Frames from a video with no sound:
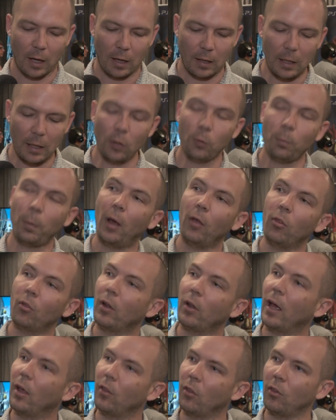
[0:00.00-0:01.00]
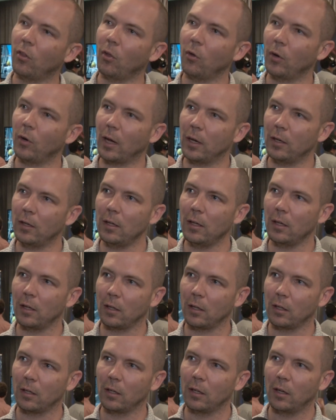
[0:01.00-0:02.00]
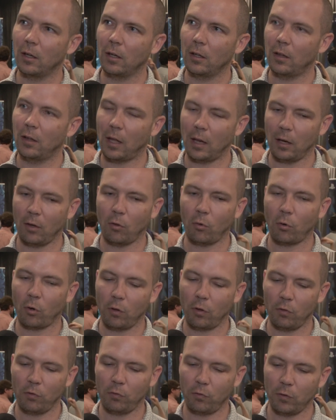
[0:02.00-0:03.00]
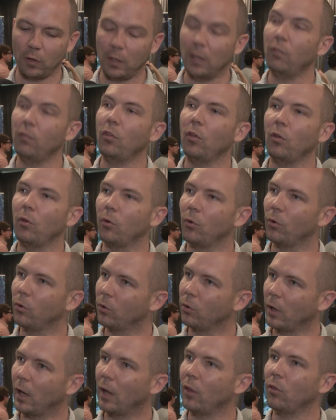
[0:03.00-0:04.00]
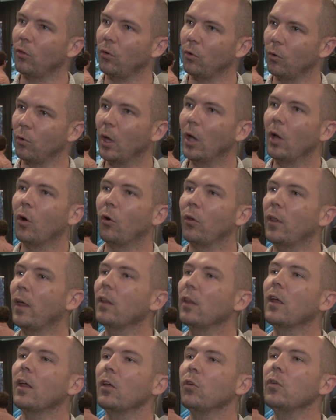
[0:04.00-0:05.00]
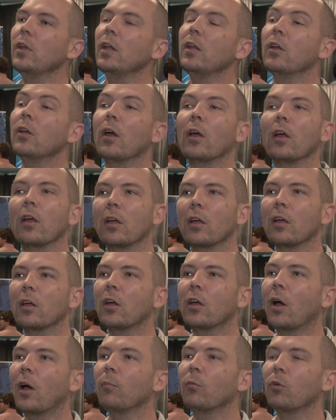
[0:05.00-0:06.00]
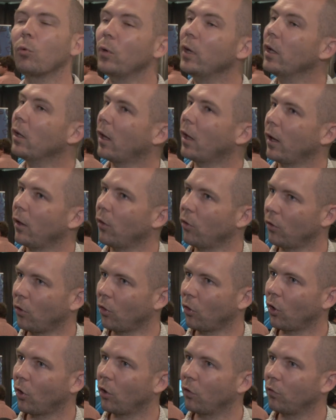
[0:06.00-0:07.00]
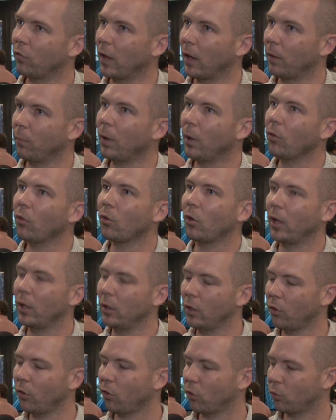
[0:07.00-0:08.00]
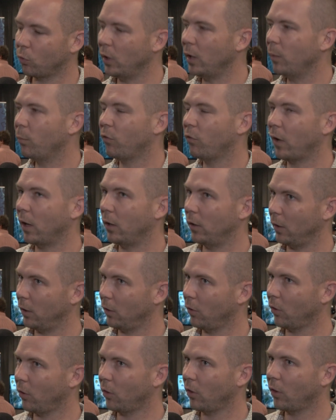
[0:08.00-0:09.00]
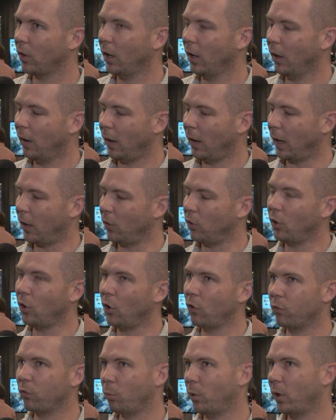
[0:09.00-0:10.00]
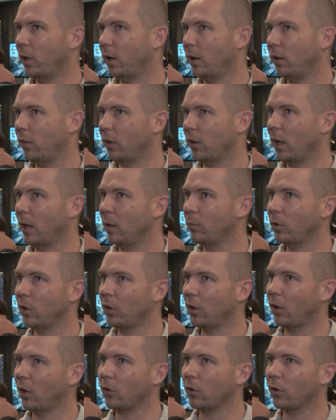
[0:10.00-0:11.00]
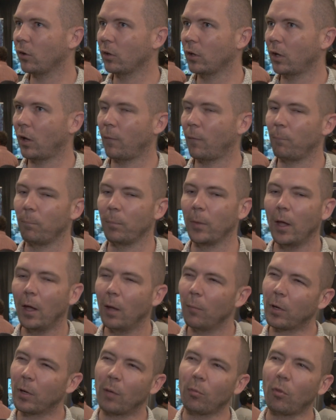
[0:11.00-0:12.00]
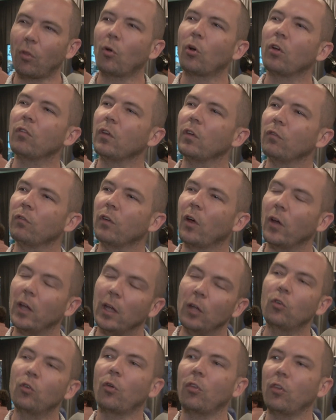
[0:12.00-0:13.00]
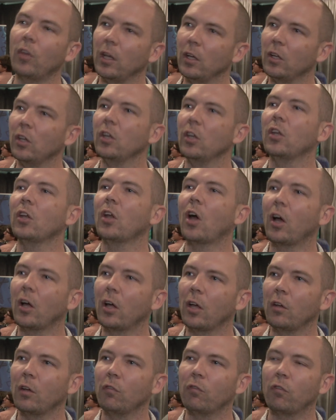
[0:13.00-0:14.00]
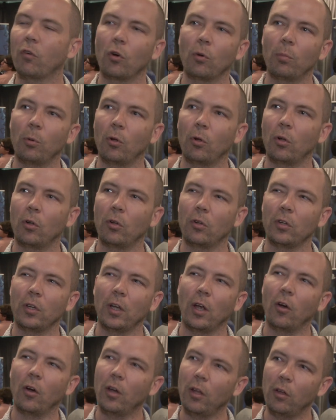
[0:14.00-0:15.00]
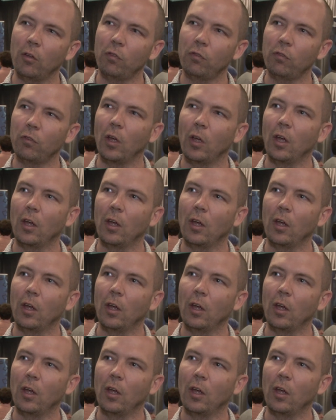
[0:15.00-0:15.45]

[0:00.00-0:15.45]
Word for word: And each puzzle has its own idea that it sort of gives you as you, or that, that you need to come to realize to solve that puzzle. And this stream of ideas, as you go from one end of the game to the other, um, becomes a sort of very interesting non-verbal narrative,